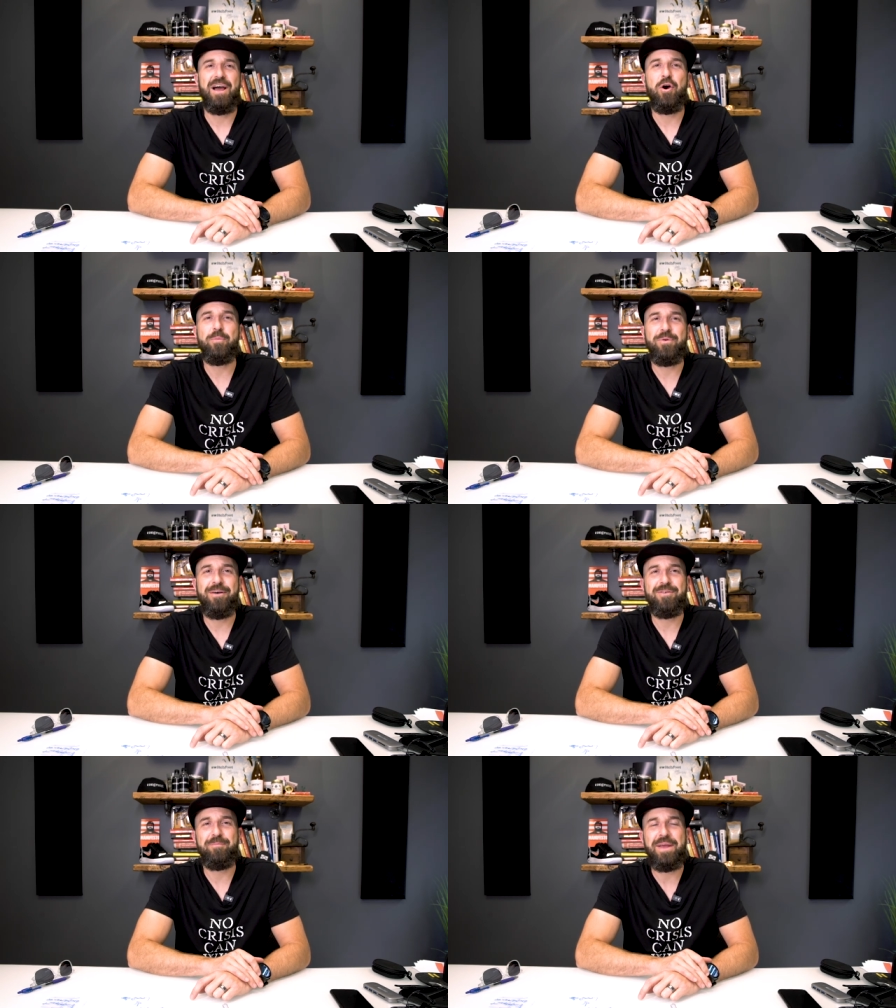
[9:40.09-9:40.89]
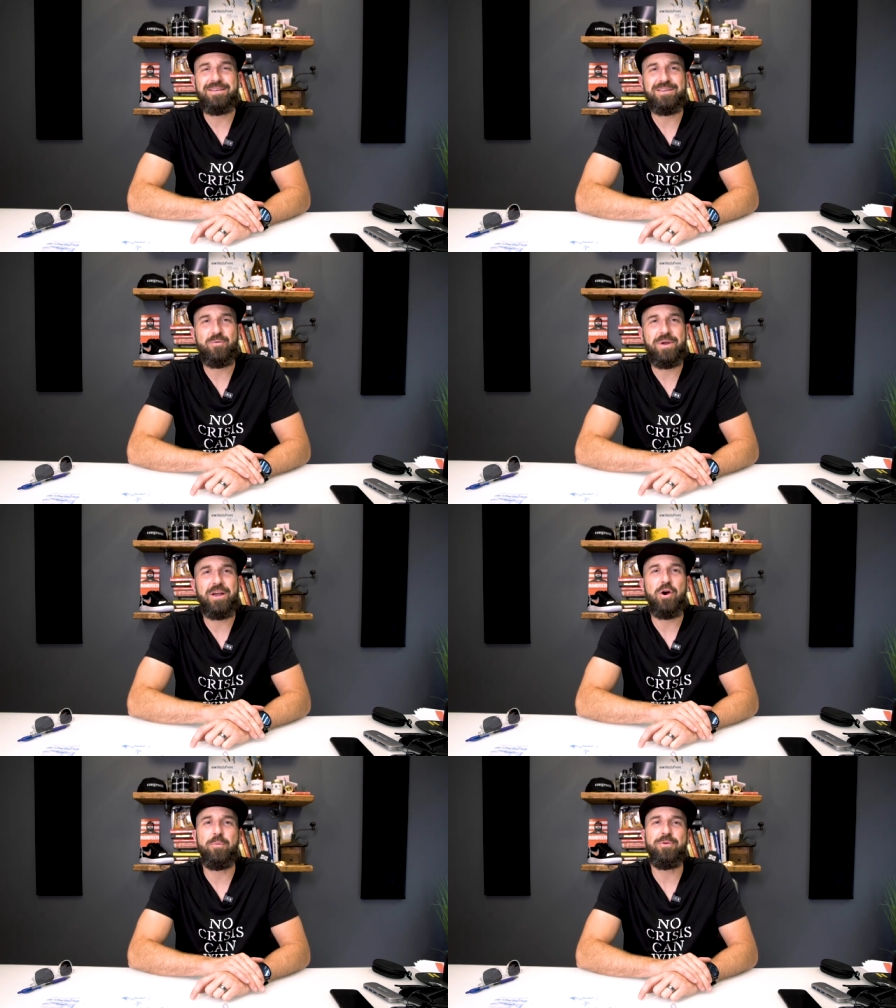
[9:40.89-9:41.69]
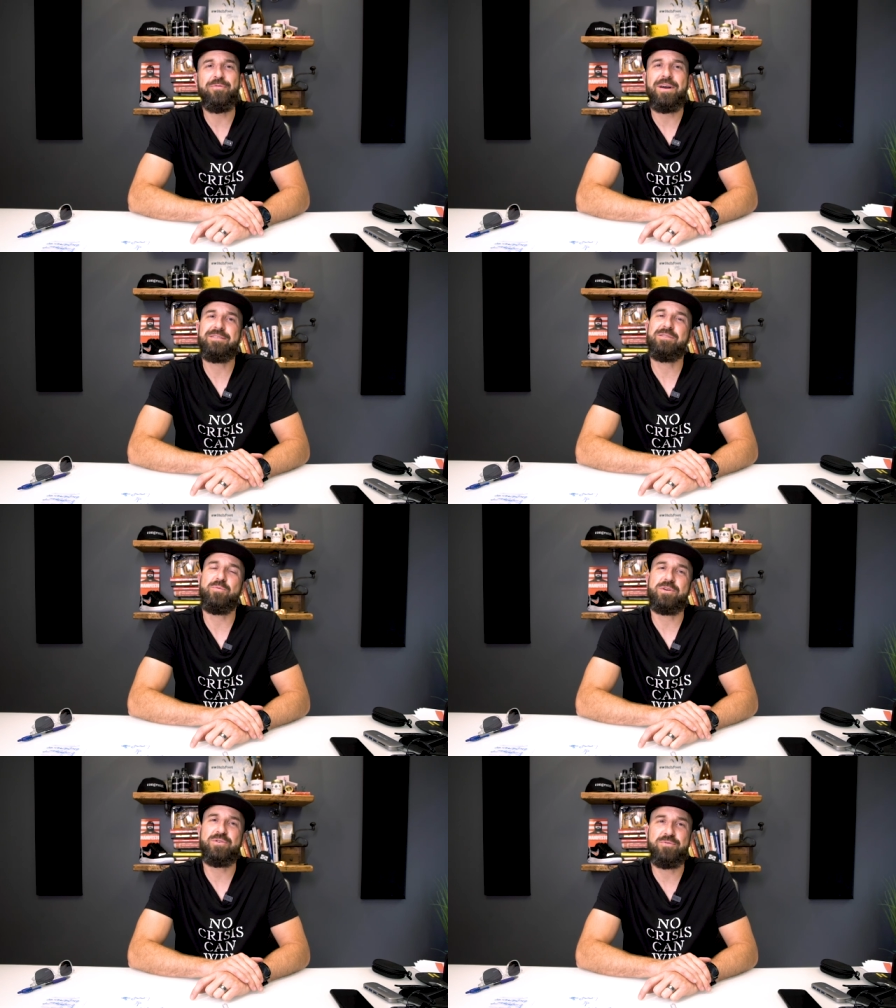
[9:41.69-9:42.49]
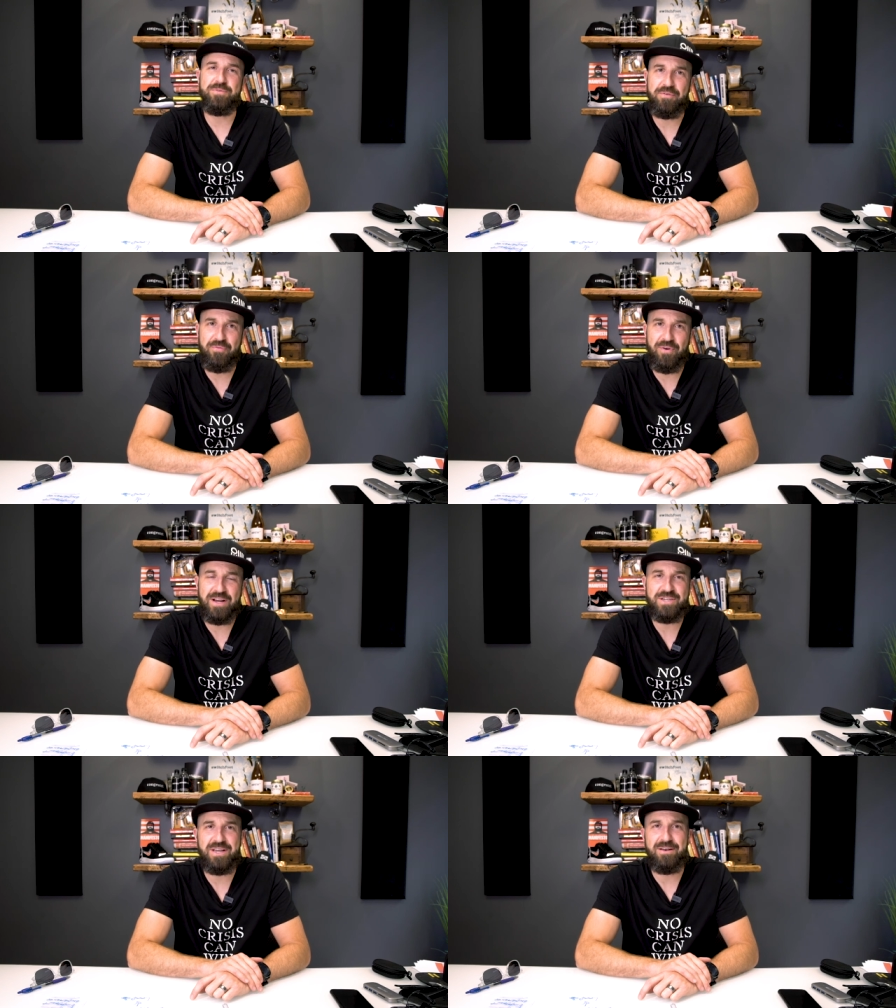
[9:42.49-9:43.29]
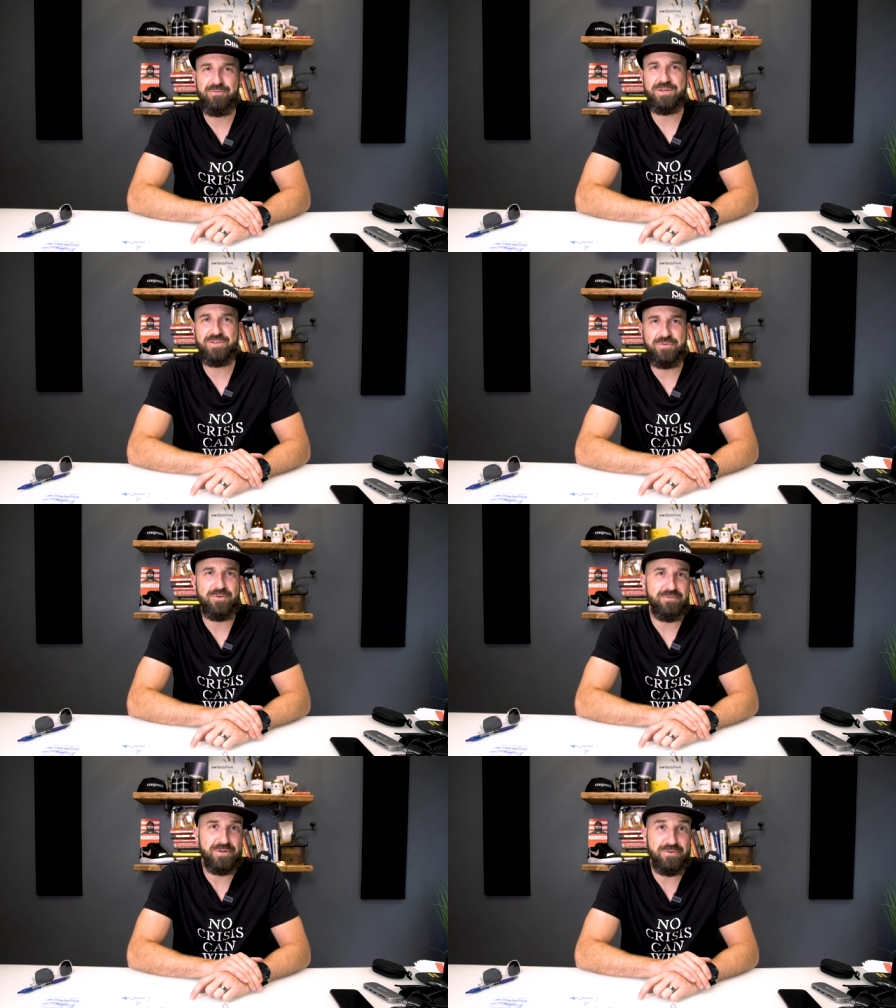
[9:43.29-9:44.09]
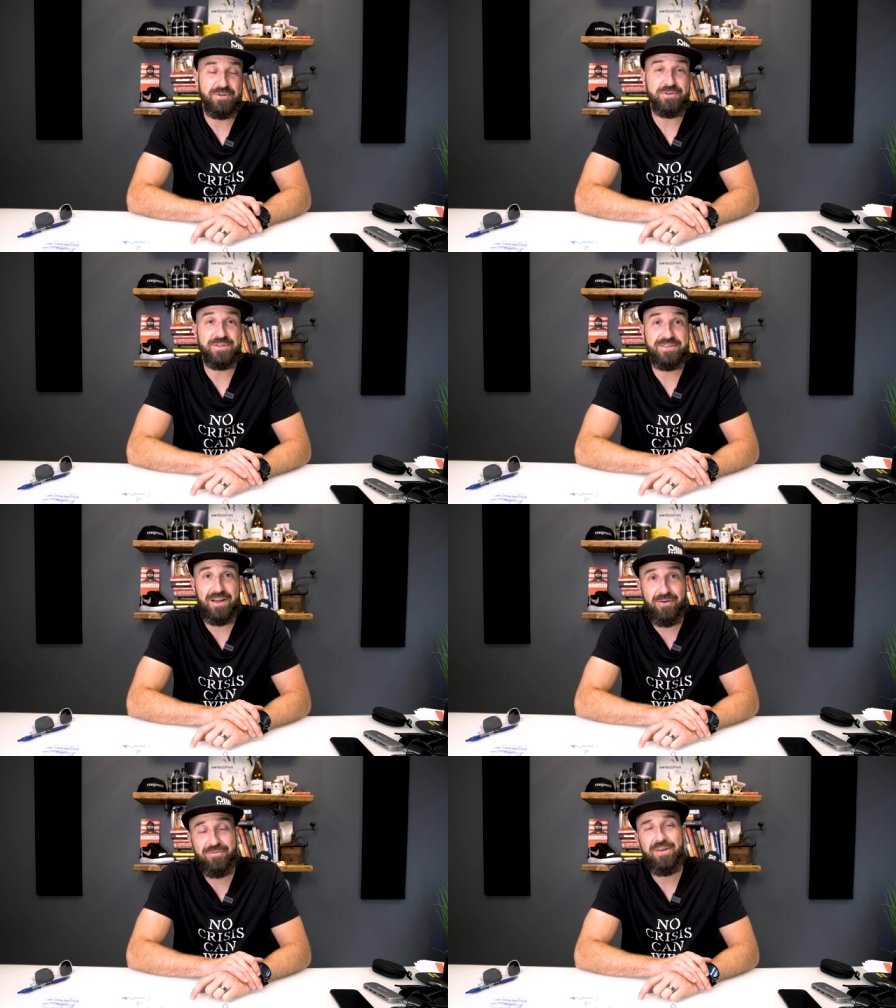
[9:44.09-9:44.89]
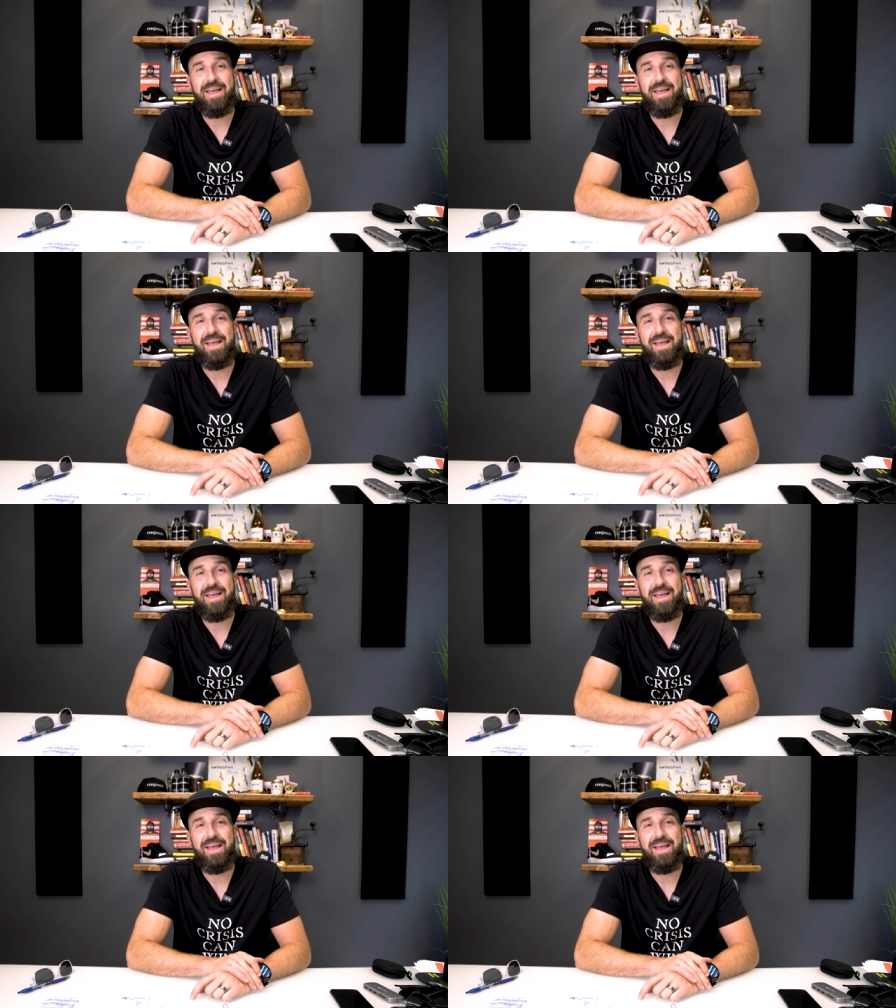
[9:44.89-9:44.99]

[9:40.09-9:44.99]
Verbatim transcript: I hope you have an amazing week. I hope you find somewhere to refresh and restore and renew yourself.